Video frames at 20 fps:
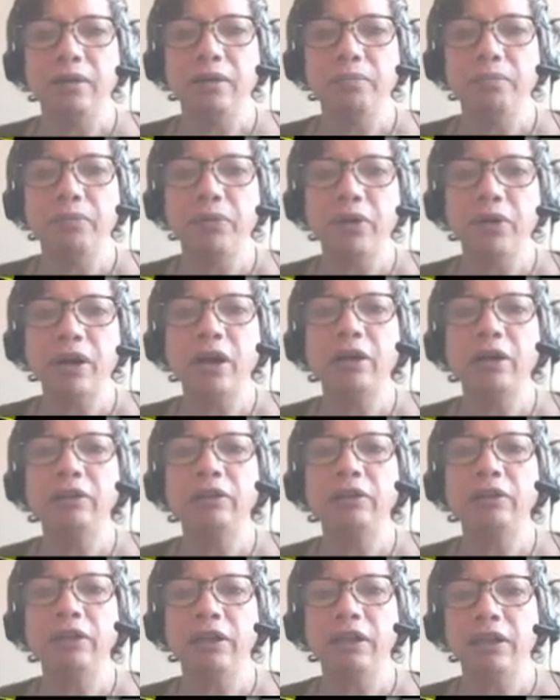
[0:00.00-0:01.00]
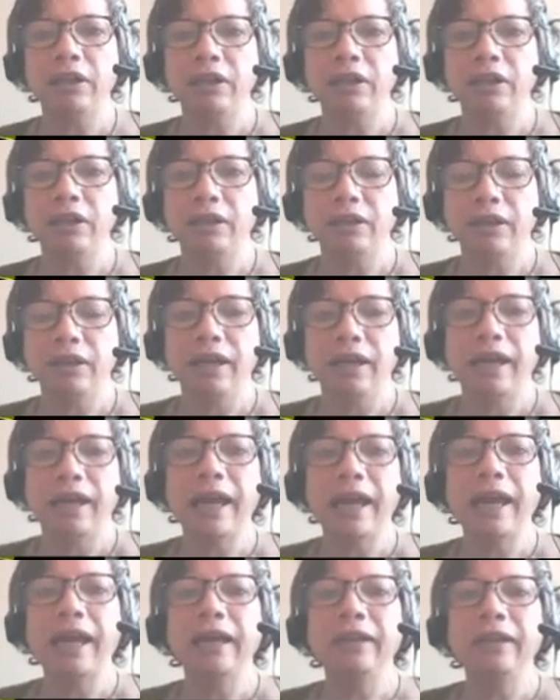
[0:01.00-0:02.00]
Broccoli.
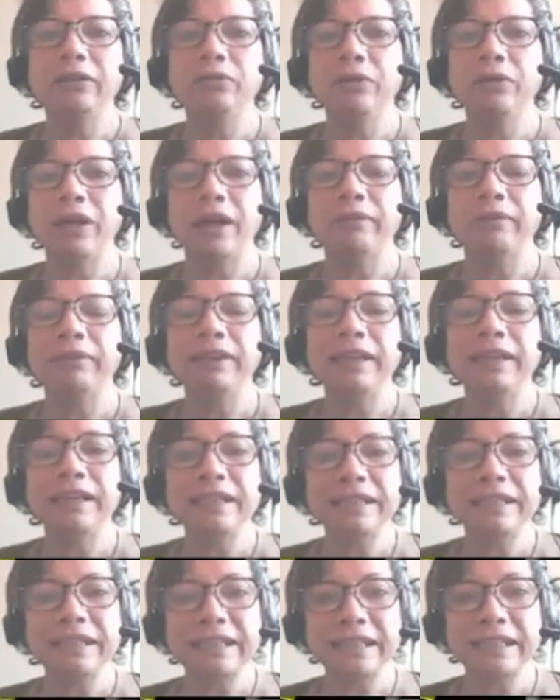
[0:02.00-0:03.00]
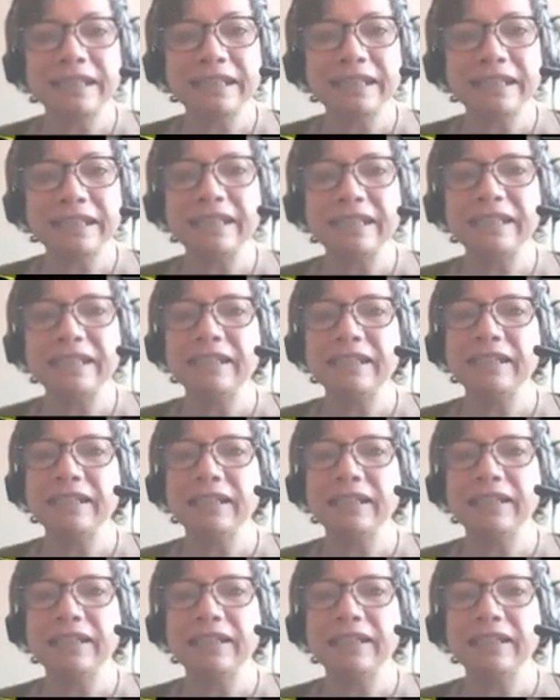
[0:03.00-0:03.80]
And we have lettuces,